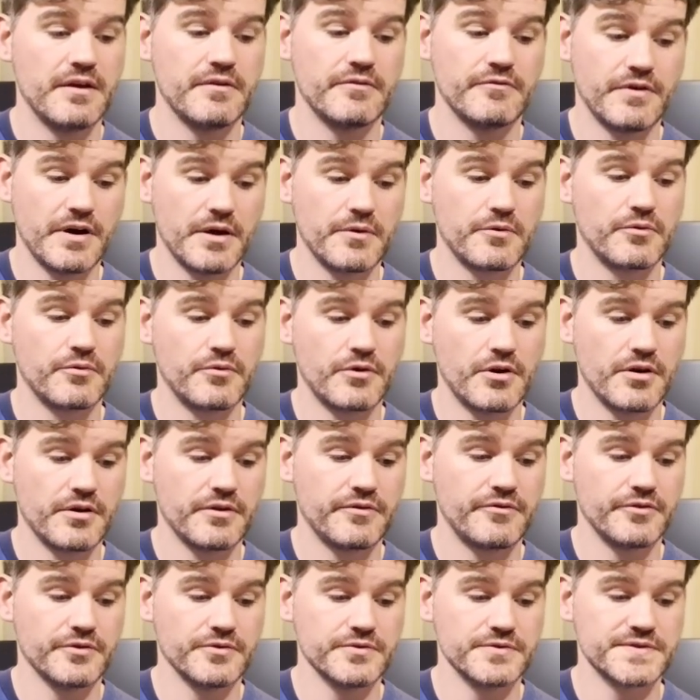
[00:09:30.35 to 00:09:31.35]
Viral
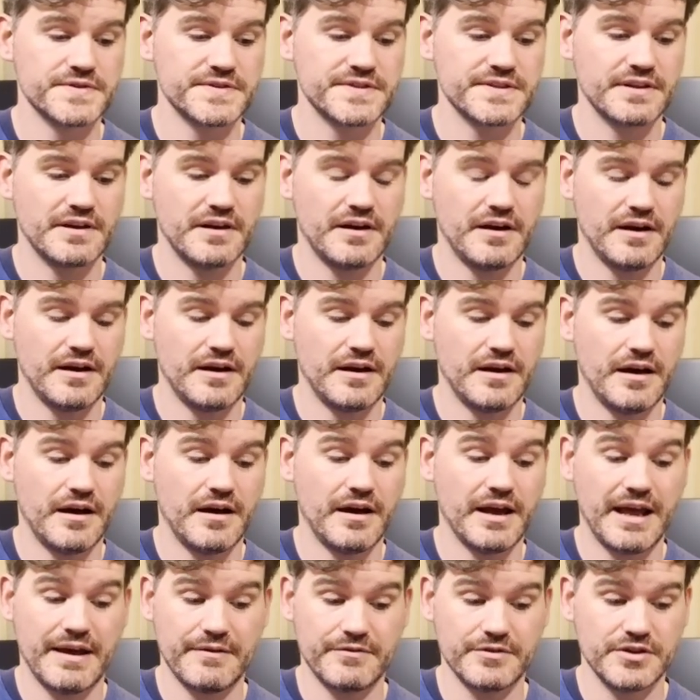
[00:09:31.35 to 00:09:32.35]
Rifles
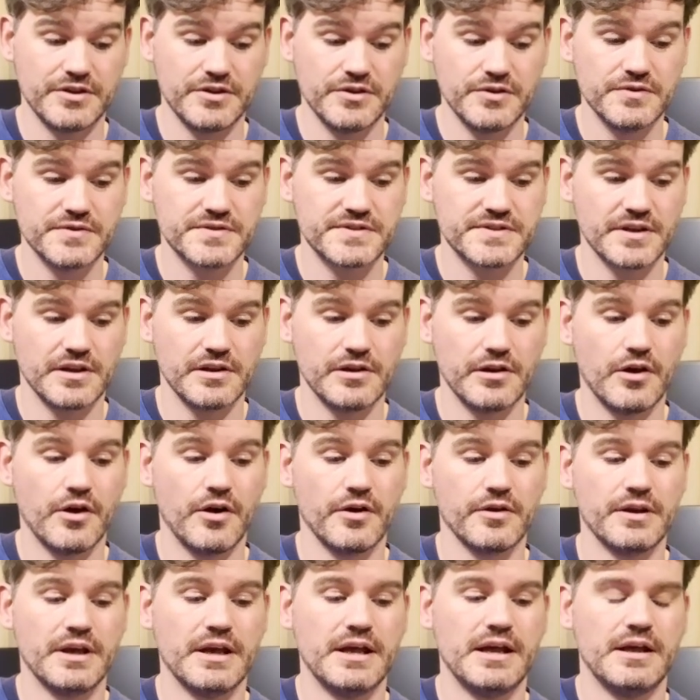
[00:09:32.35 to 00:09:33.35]
I haven't used a
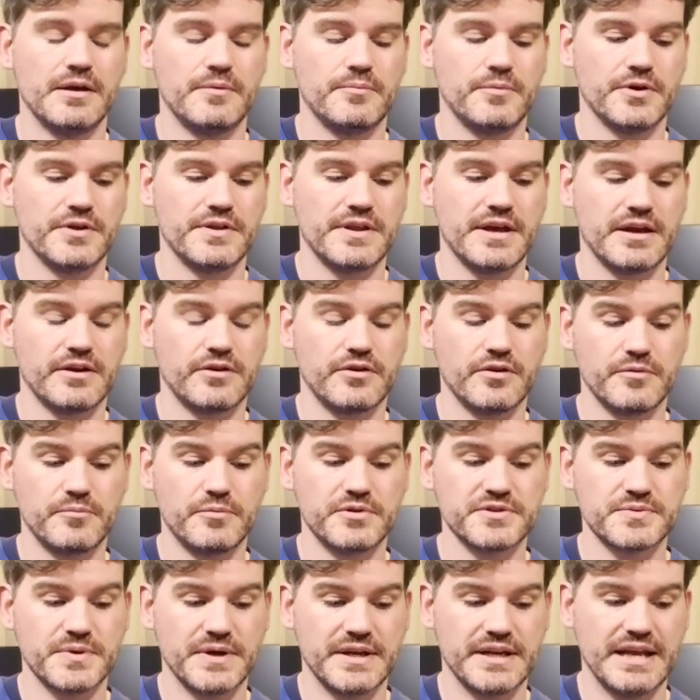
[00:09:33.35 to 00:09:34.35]
lot, but they're good
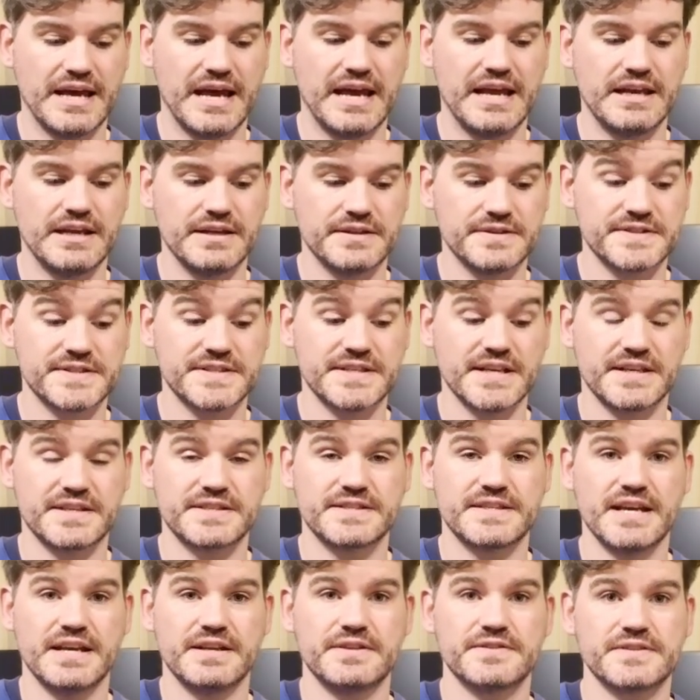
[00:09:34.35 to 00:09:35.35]
between 8 and
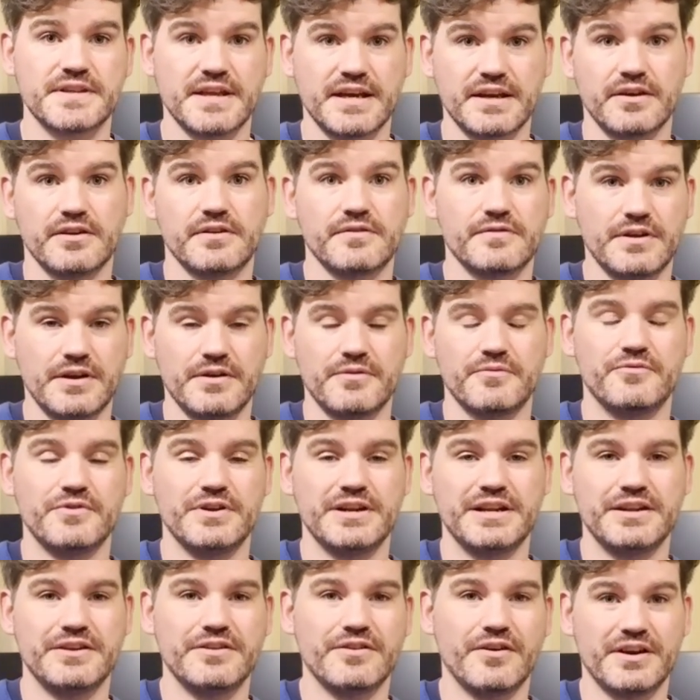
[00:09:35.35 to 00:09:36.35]
16, so that kind of like
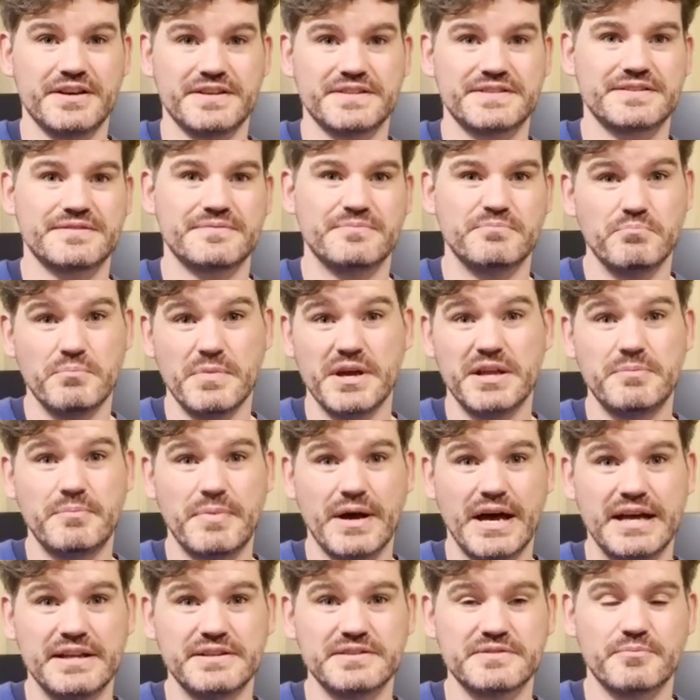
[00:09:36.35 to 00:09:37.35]
really nice
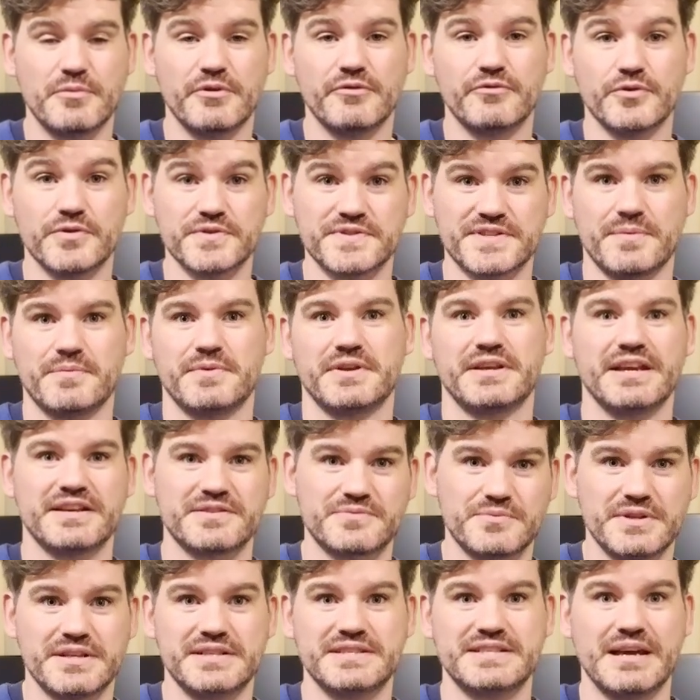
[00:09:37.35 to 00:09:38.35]
mid-band before something gets
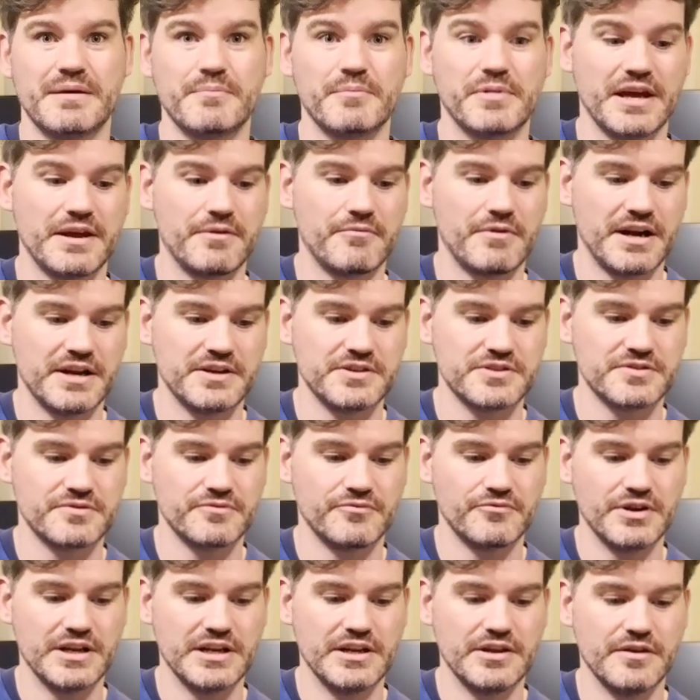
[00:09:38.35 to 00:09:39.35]
within template range,
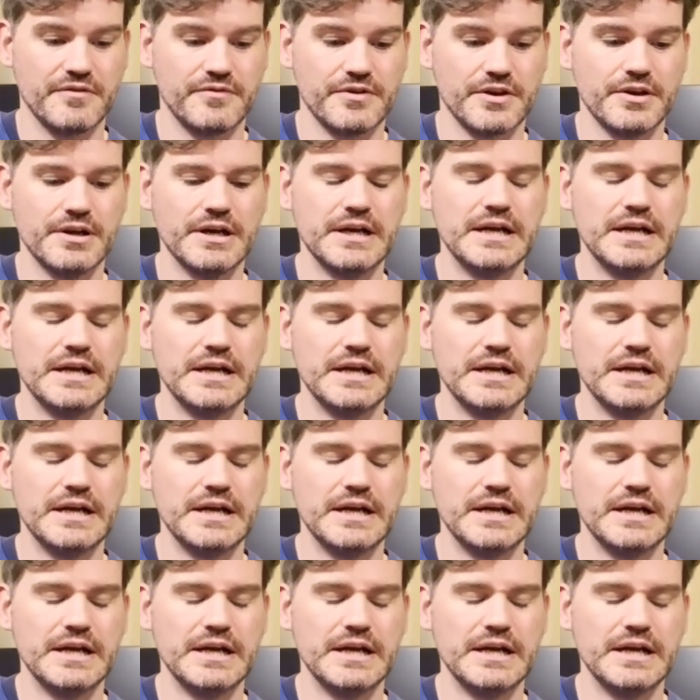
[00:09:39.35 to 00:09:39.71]
really, of you.